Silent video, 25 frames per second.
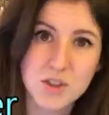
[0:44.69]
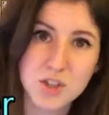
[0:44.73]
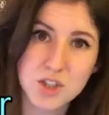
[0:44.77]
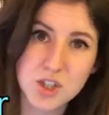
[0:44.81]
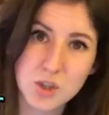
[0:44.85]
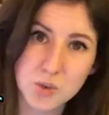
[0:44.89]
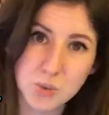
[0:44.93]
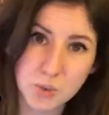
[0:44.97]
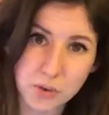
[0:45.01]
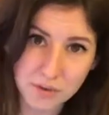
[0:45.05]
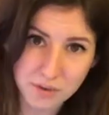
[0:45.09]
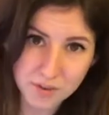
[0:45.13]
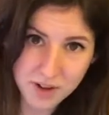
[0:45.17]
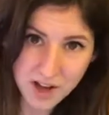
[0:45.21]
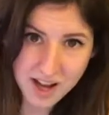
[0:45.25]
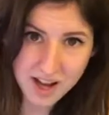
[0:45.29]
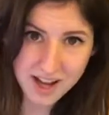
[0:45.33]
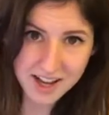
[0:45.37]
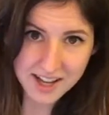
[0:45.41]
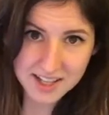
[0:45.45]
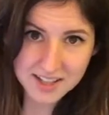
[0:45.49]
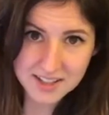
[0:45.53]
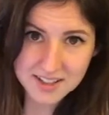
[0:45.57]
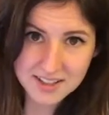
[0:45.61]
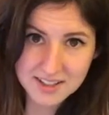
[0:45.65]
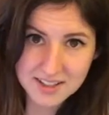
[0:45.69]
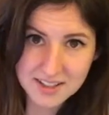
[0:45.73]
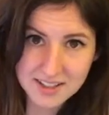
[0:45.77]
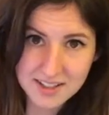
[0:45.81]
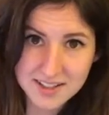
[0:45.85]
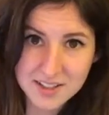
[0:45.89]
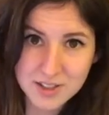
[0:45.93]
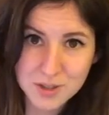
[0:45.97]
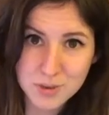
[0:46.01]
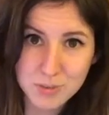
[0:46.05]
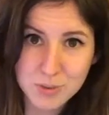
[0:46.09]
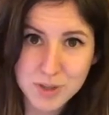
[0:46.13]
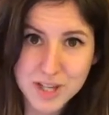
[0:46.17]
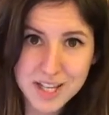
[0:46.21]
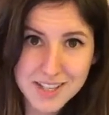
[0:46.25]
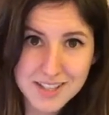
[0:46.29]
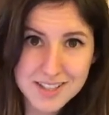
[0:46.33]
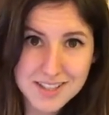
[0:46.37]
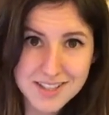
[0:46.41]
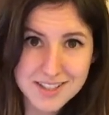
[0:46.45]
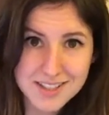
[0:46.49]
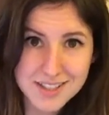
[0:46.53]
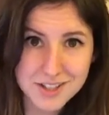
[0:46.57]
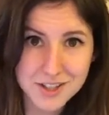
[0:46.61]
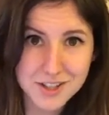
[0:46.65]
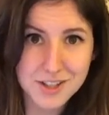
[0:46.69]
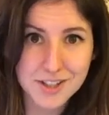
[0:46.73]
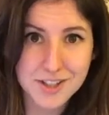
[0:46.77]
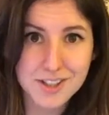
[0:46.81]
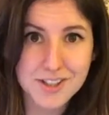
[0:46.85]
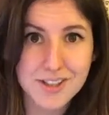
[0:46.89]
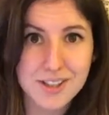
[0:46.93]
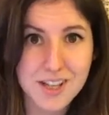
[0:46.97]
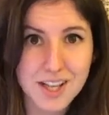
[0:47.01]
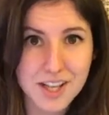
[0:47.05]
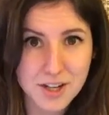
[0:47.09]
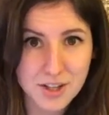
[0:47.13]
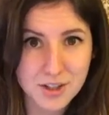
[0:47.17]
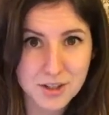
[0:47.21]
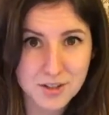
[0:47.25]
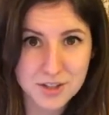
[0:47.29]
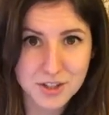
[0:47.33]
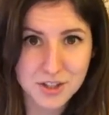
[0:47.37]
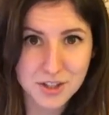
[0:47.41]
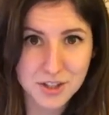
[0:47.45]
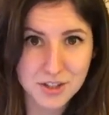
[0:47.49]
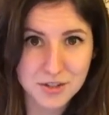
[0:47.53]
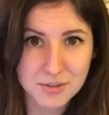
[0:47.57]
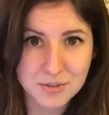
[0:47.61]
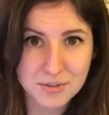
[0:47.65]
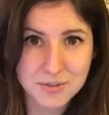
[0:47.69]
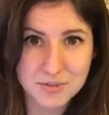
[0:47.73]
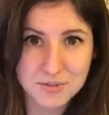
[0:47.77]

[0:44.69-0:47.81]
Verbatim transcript: To revise is to reconsider and alter.